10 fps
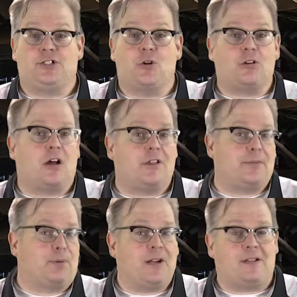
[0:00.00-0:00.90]
Don't call it
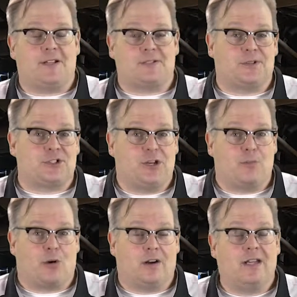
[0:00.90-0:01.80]
a brake light switch
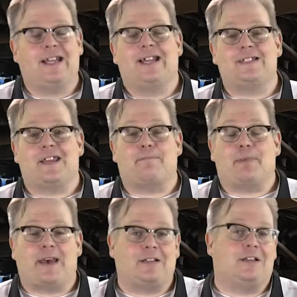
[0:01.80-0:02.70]
anymore. It's a
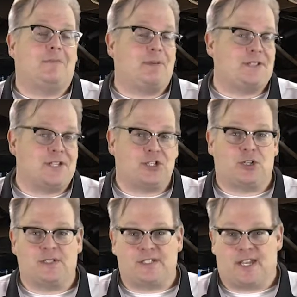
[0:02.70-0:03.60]
pedal
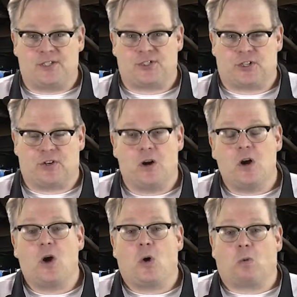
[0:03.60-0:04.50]
position sensor.
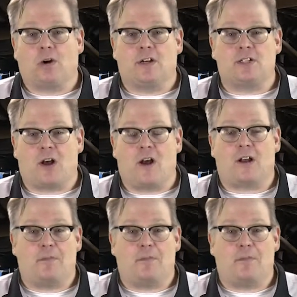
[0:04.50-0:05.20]
We're going to talk